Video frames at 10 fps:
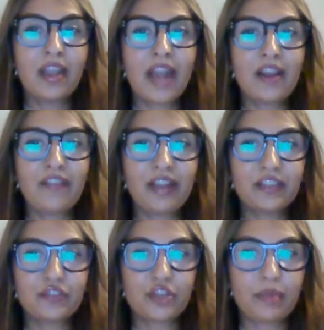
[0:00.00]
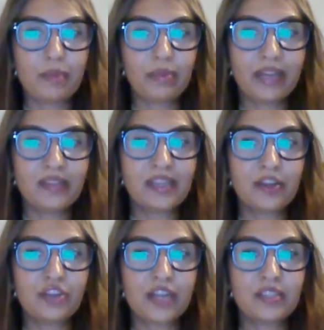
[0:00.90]
and effective treatment plans that
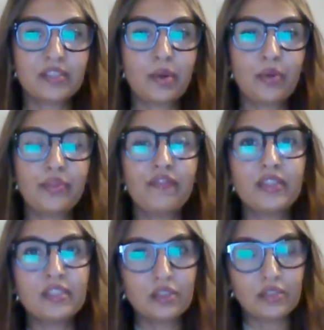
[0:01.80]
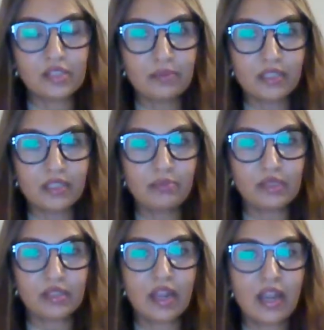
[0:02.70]
addresses both the physical symptoms